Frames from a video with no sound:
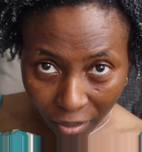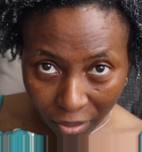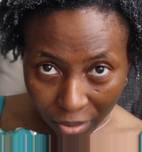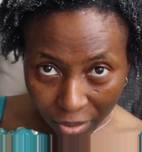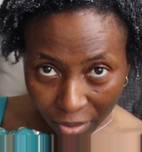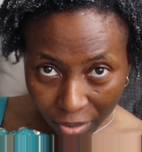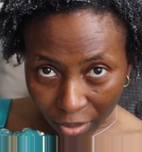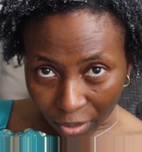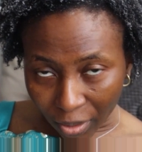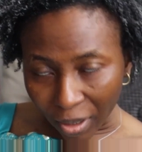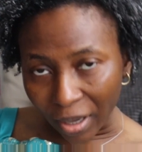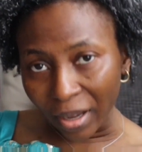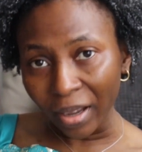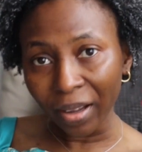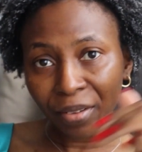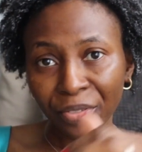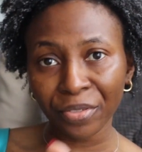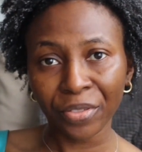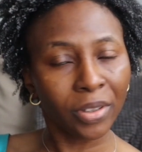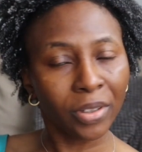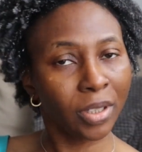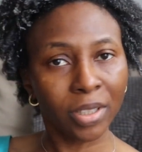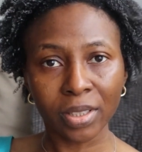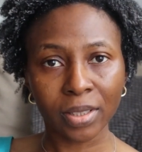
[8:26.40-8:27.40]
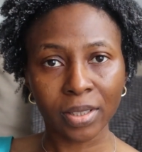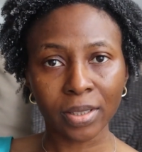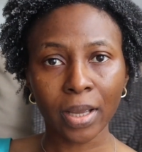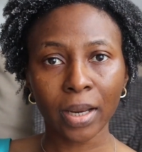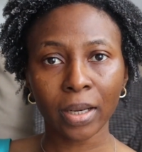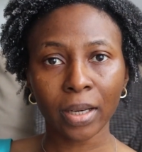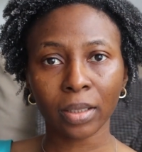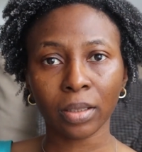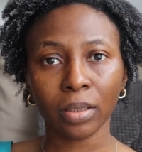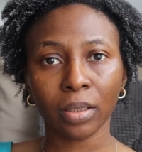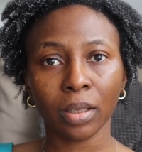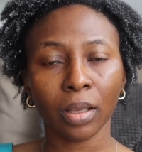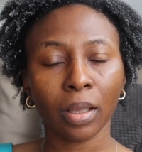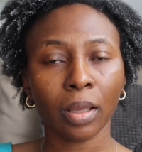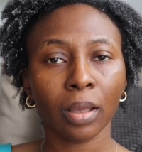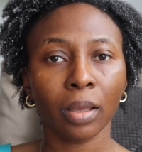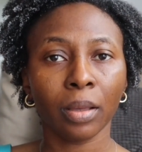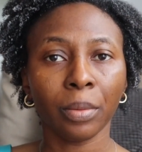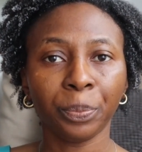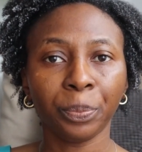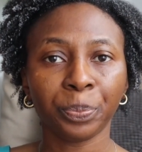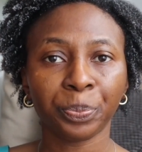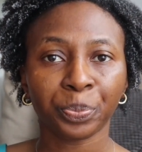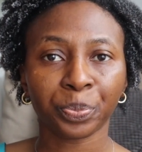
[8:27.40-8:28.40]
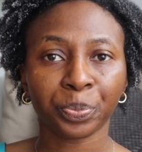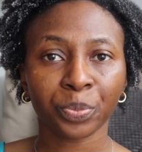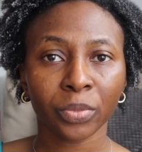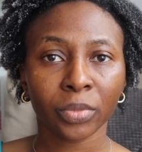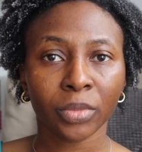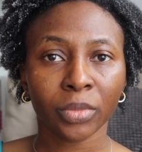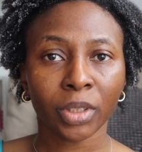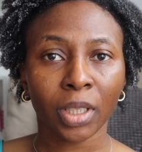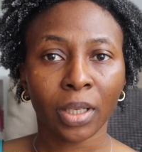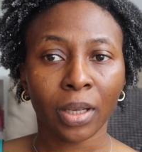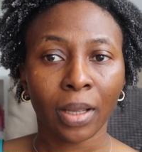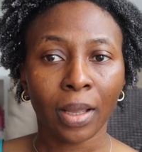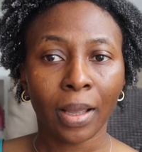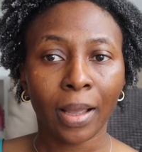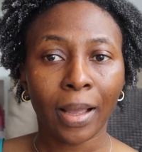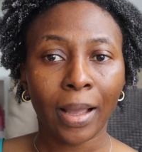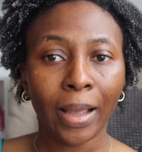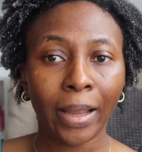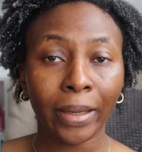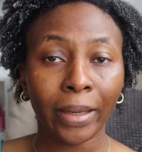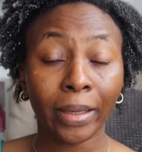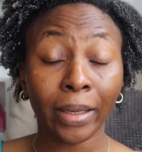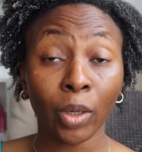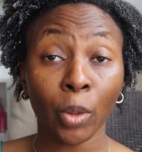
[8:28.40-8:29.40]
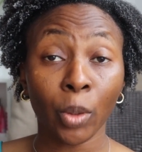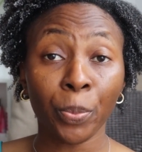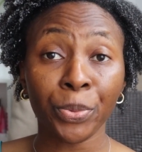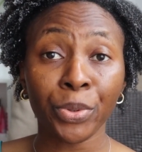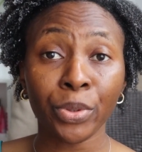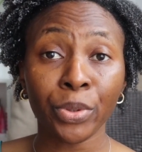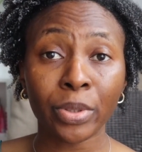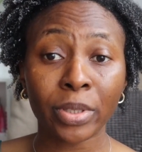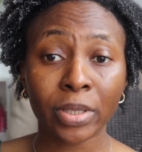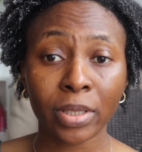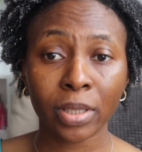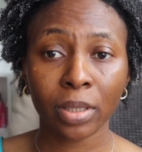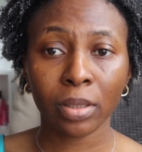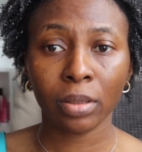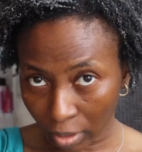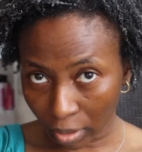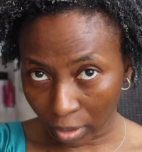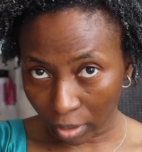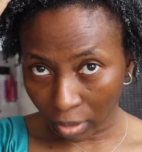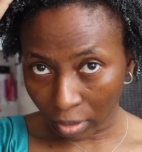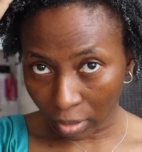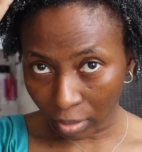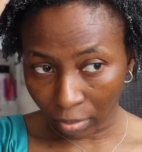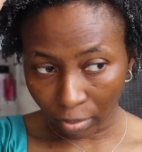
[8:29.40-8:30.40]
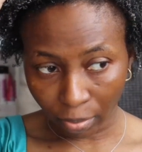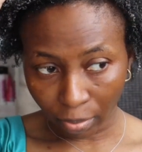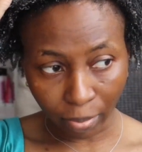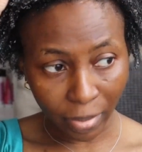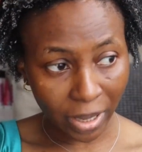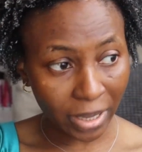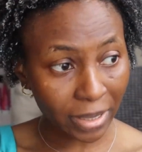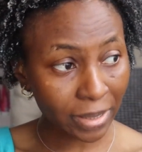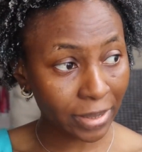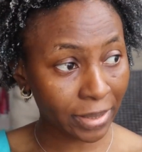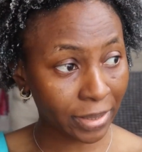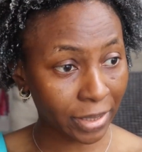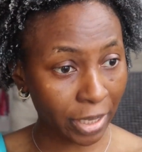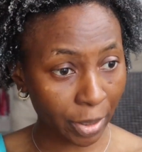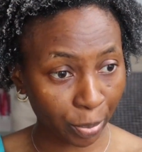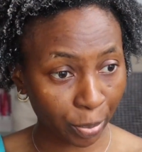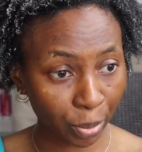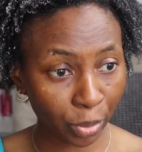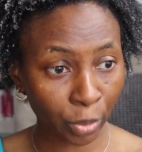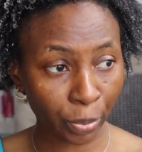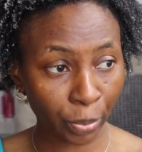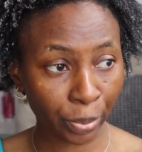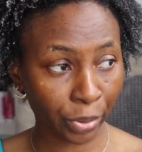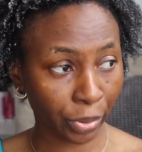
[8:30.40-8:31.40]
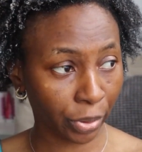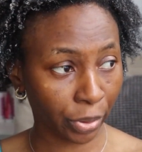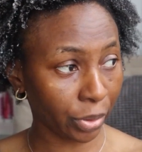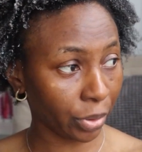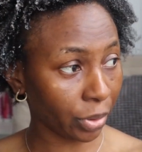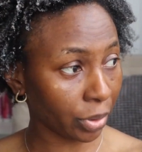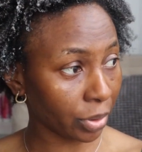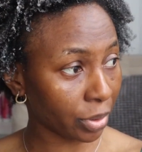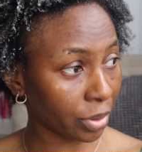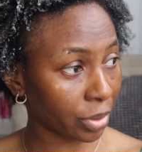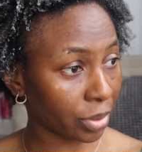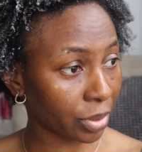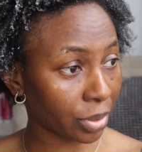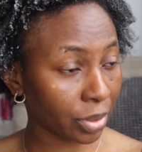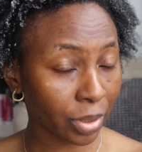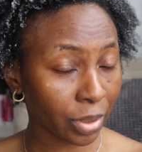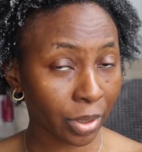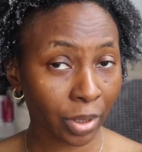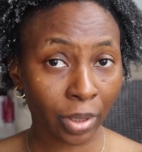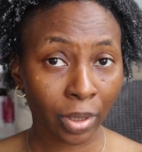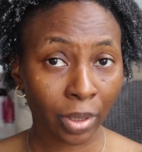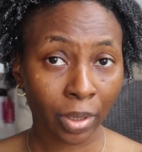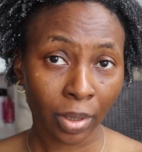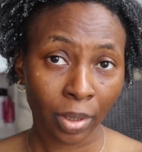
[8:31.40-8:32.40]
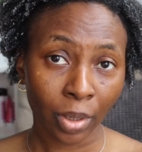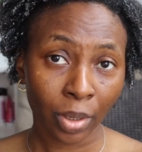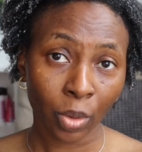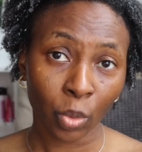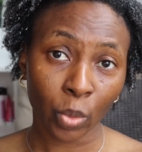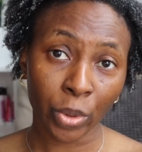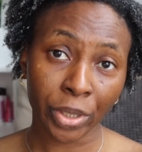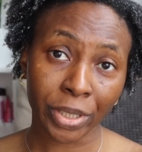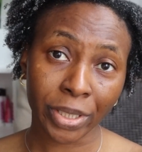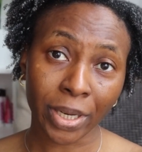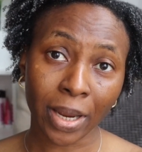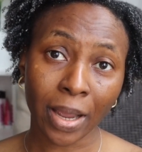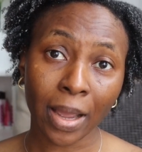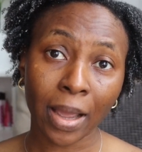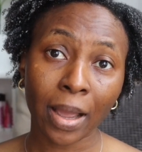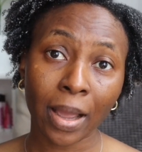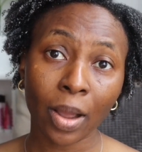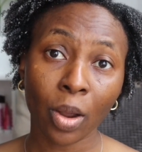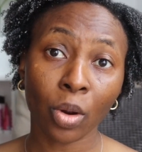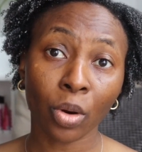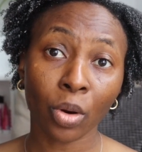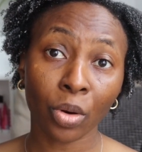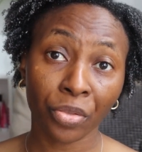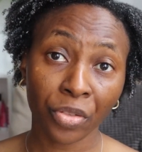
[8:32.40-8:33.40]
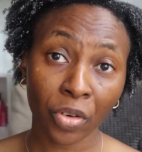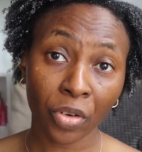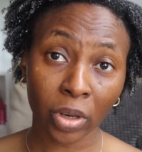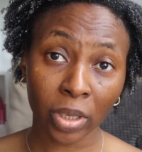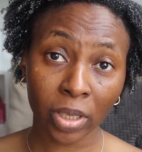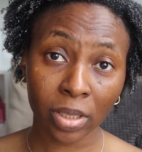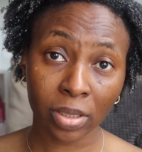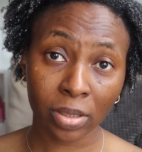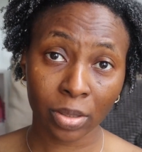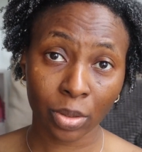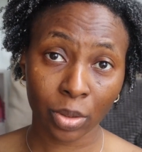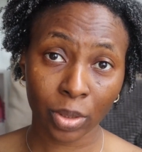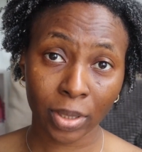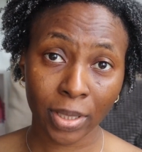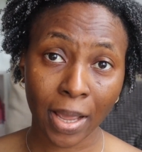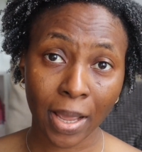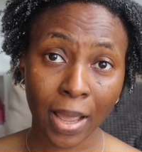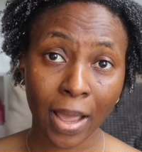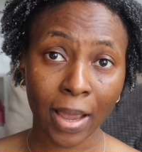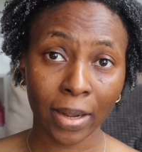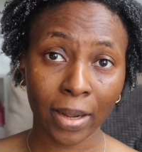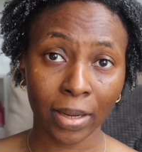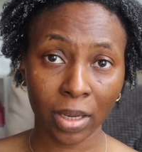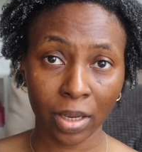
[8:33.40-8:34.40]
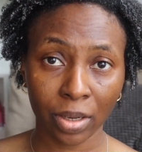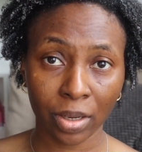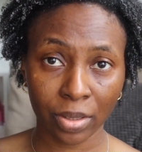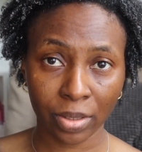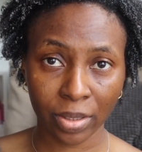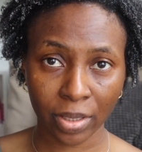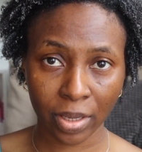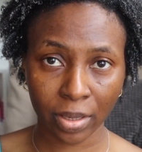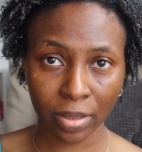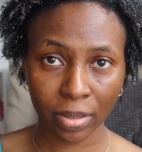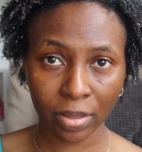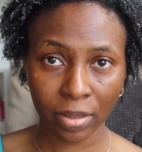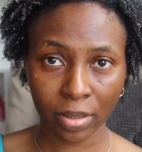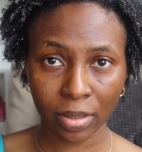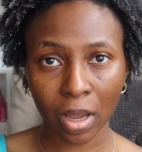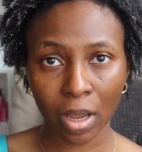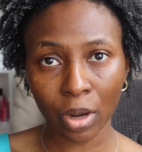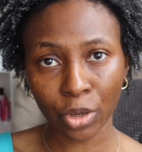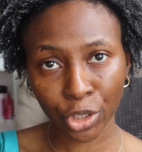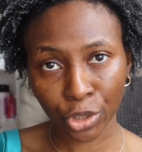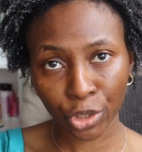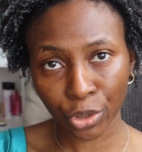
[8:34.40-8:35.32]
So I have finished styling the hair. I ended up using my staple products, which are Uncle Funky's Daughter and Innocence. I'll